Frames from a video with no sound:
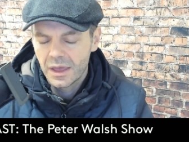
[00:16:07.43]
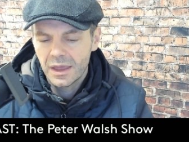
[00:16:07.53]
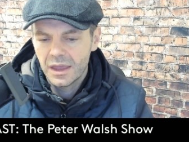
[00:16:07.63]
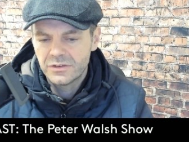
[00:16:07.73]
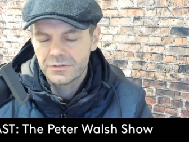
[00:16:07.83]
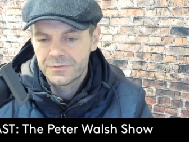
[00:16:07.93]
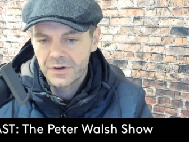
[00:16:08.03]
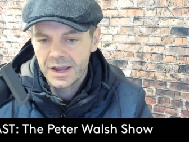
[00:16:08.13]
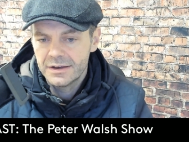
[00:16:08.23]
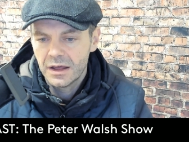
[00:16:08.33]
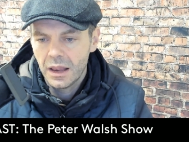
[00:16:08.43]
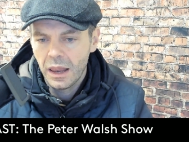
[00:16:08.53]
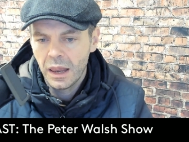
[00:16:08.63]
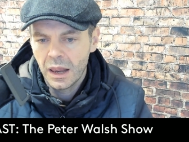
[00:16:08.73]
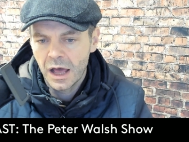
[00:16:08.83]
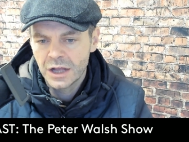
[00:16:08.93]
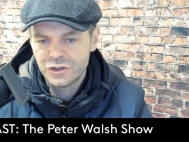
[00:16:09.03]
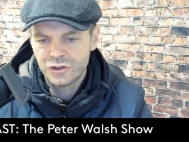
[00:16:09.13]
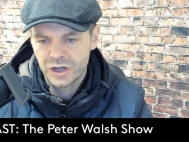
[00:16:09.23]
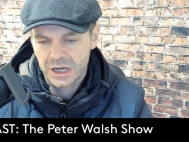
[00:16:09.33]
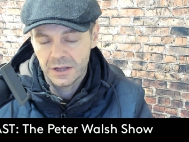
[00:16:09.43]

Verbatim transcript: it defied logic.